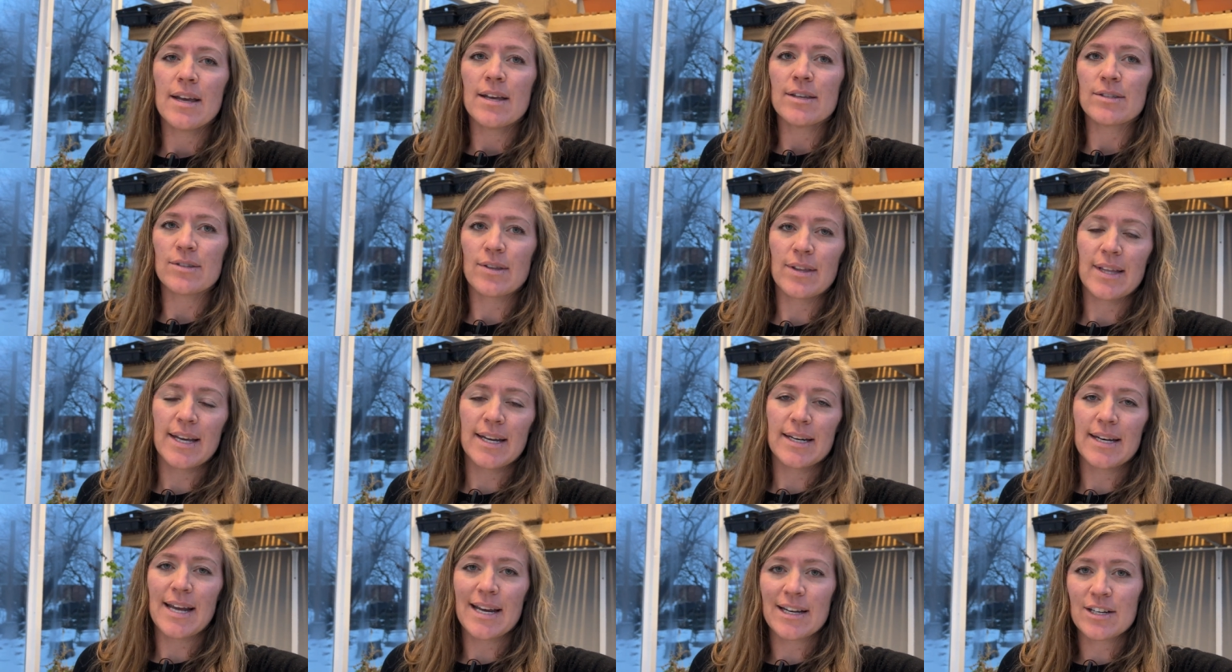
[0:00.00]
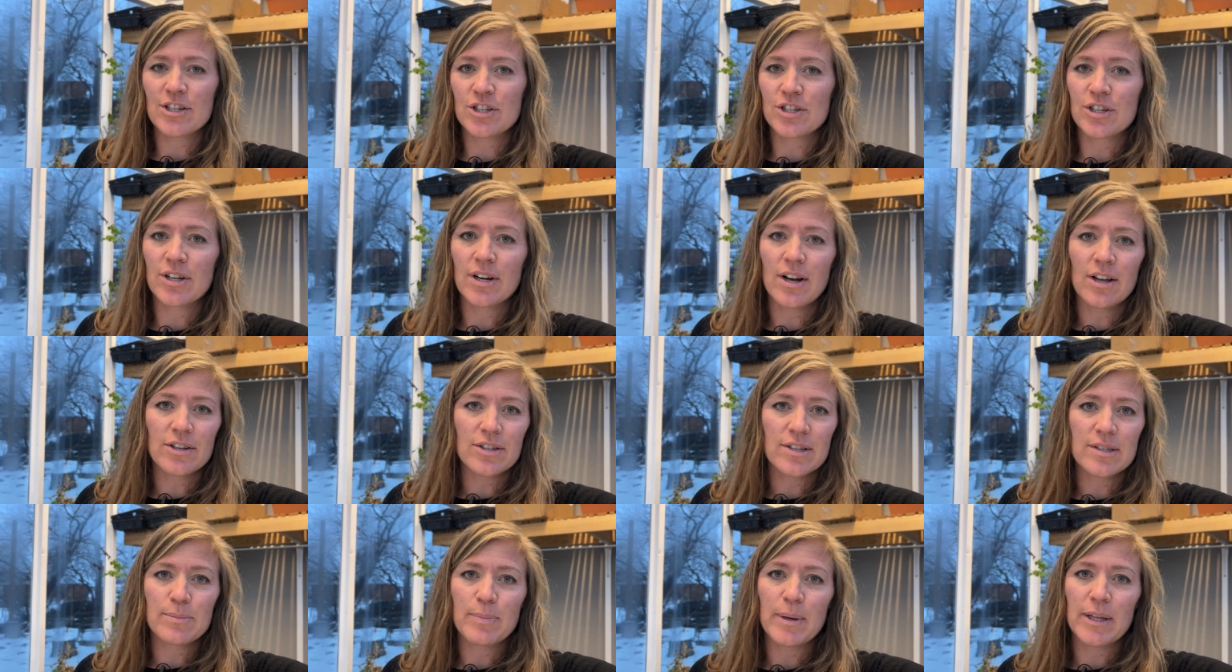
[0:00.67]
So then next year
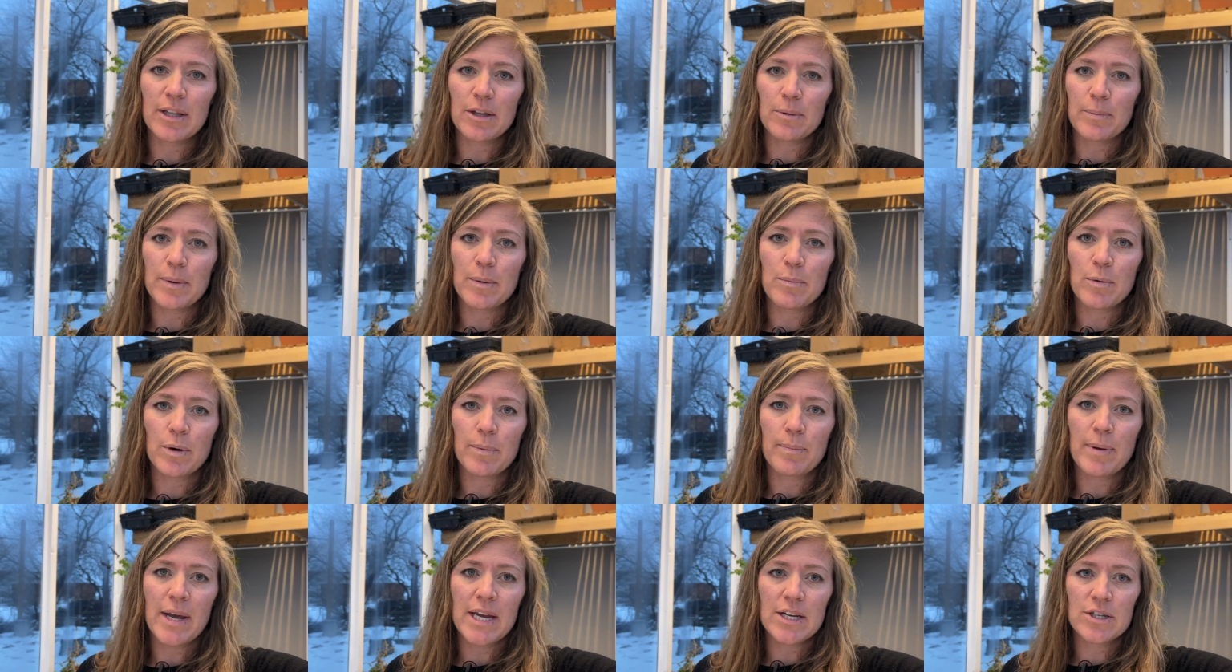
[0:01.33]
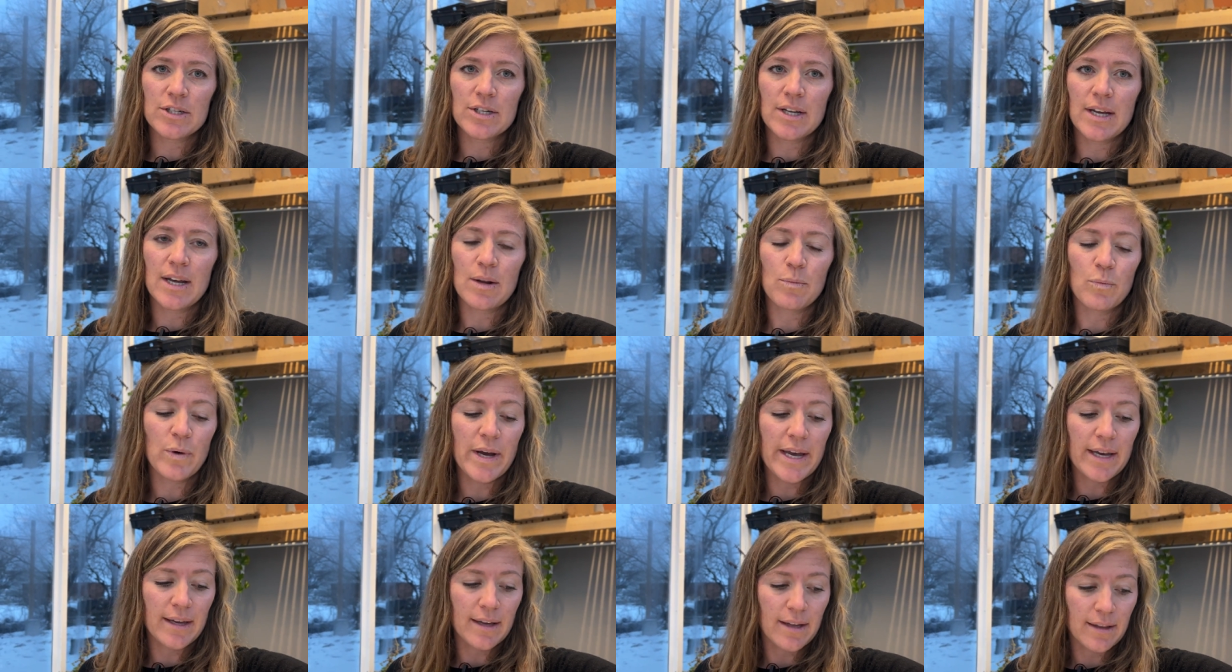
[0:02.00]
I'll just be a little bit more patient and
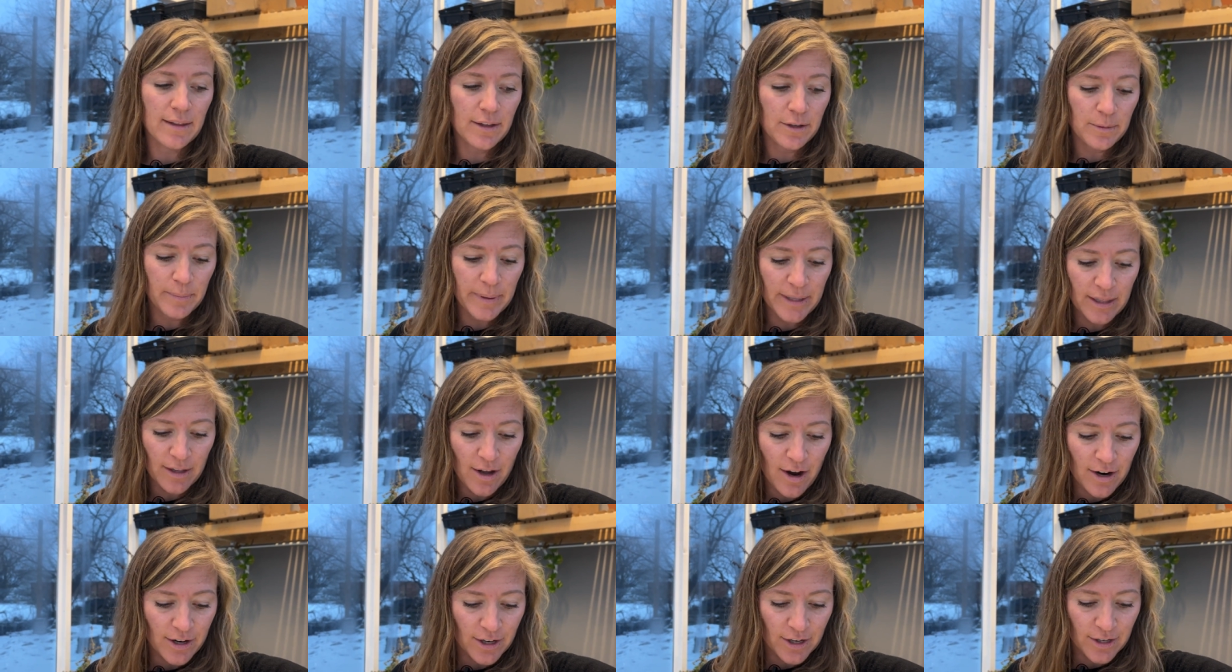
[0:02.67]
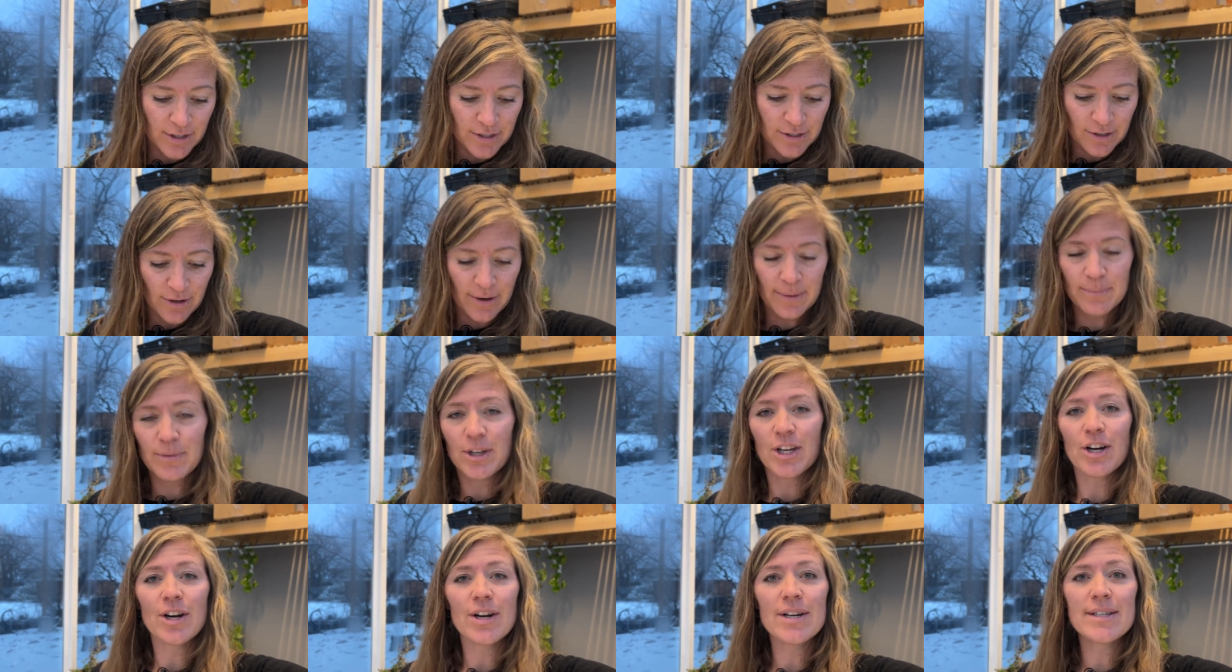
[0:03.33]
wait a little bit longer. So
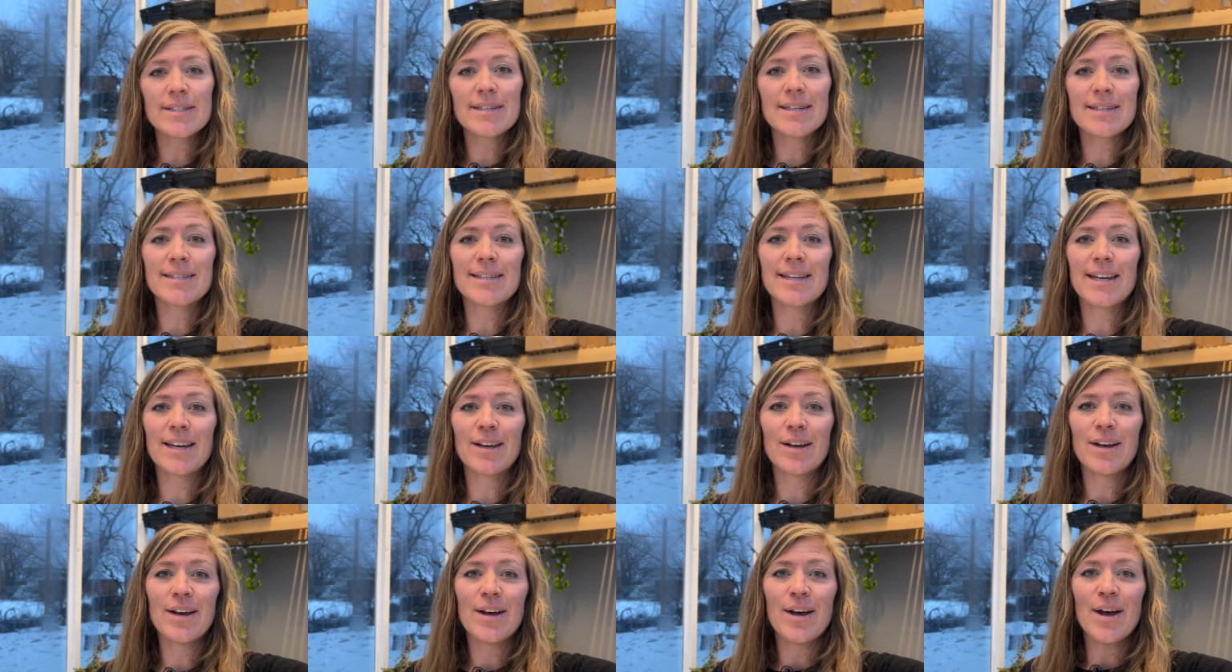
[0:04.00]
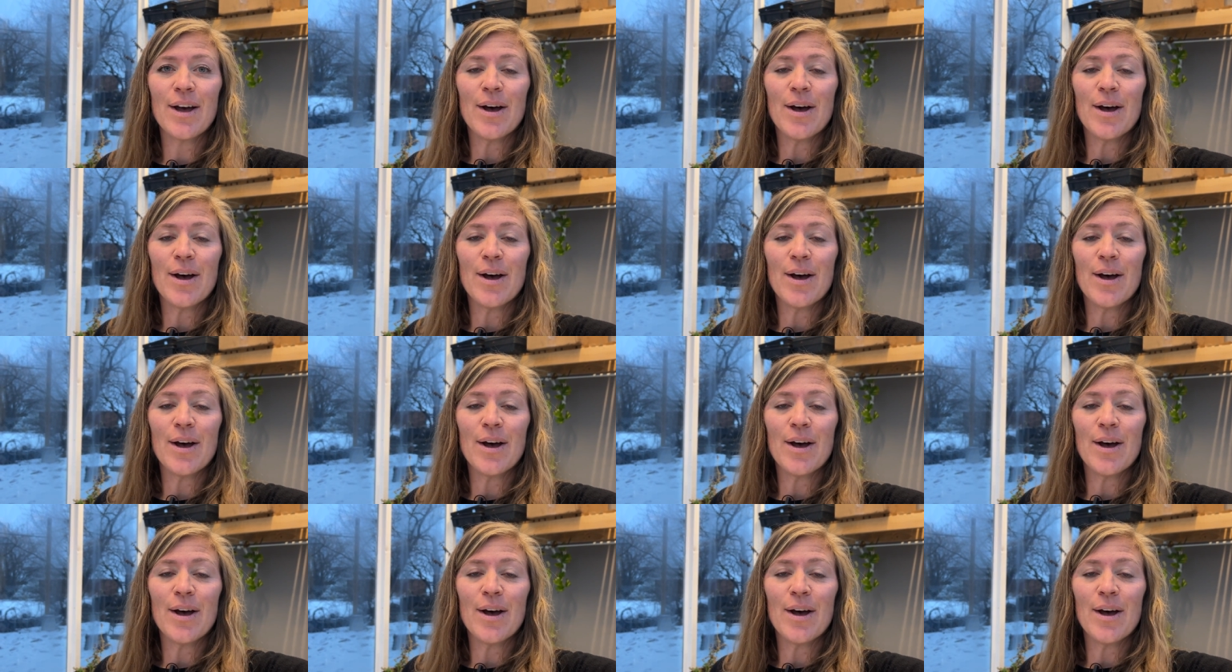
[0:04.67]
I'm curious to see